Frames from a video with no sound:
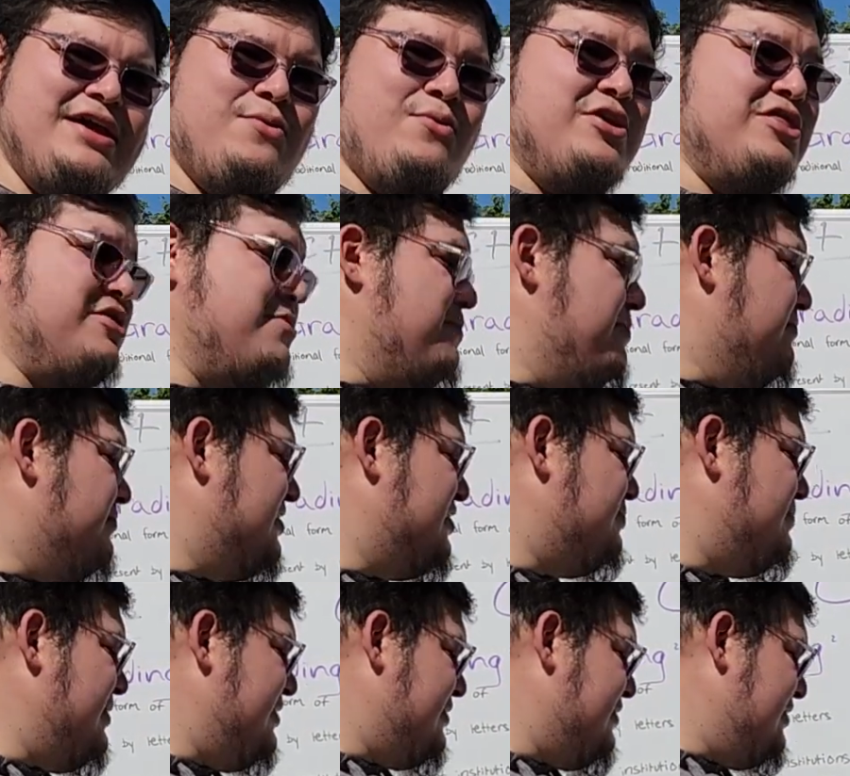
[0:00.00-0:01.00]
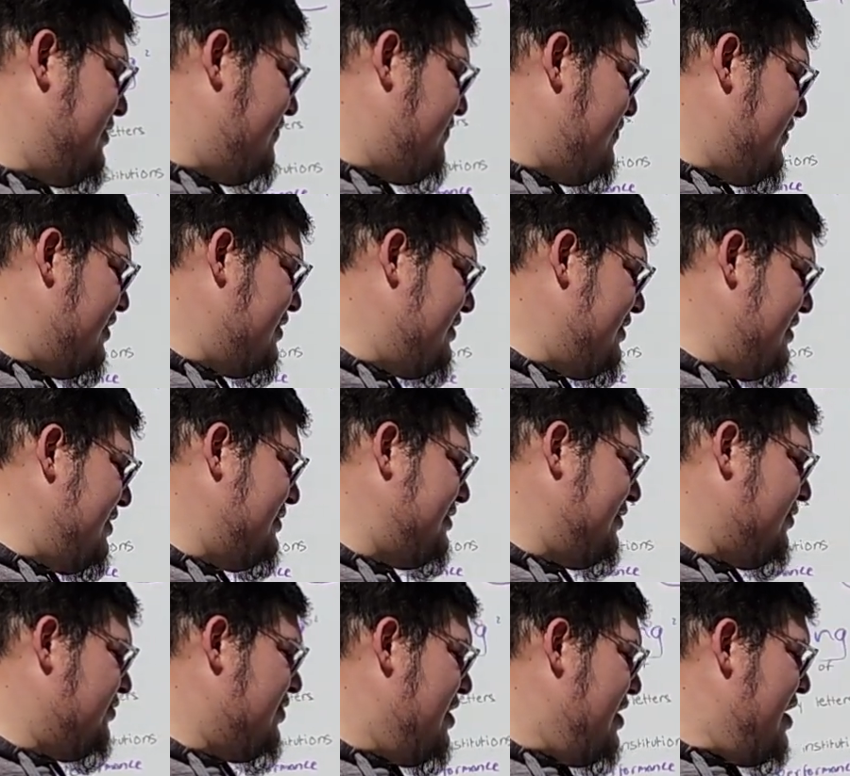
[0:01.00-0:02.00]
with specific
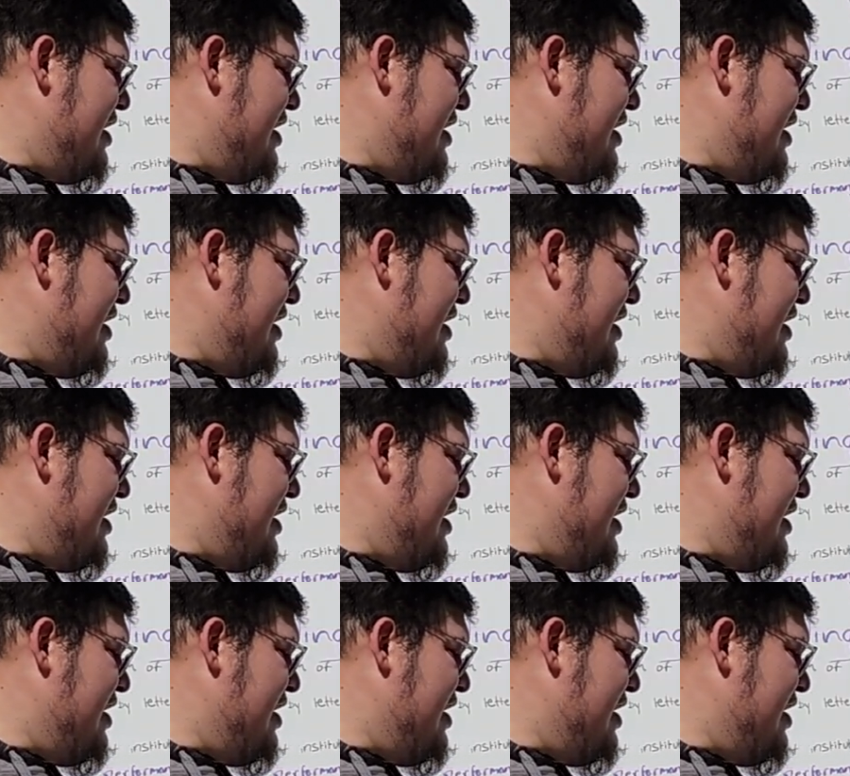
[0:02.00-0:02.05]
detail.